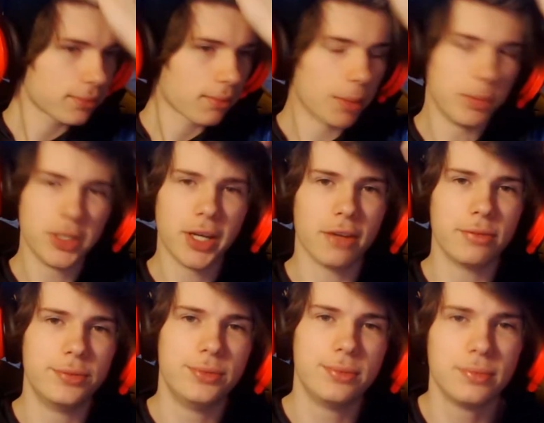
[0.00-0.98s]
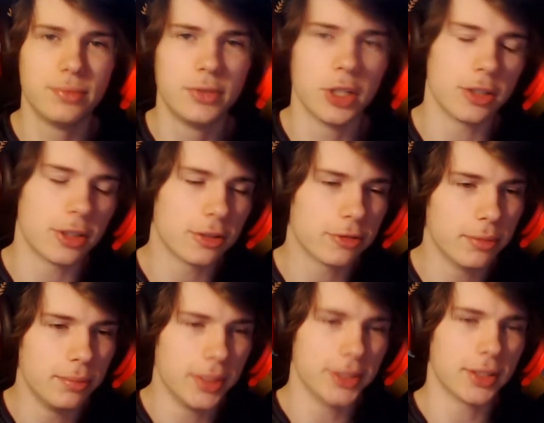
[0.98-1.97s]
But yeah, done art for
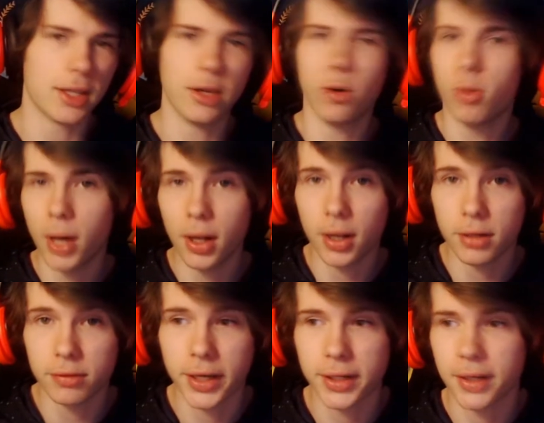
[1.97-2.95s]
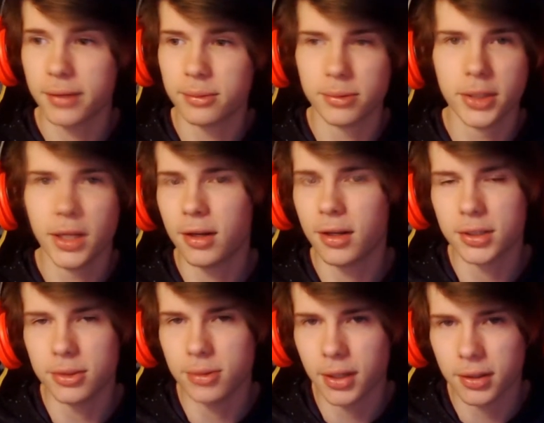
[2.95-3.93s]
basically all my life and I really like
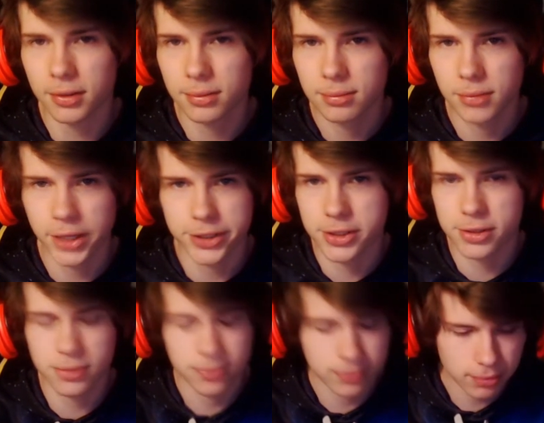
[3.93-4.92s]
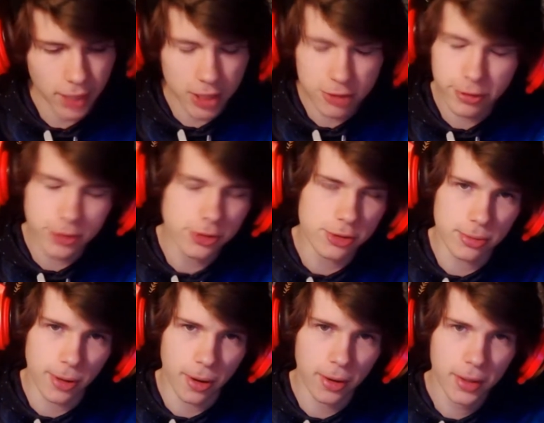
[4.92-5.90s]
doing it. It's just, it's fun to draw.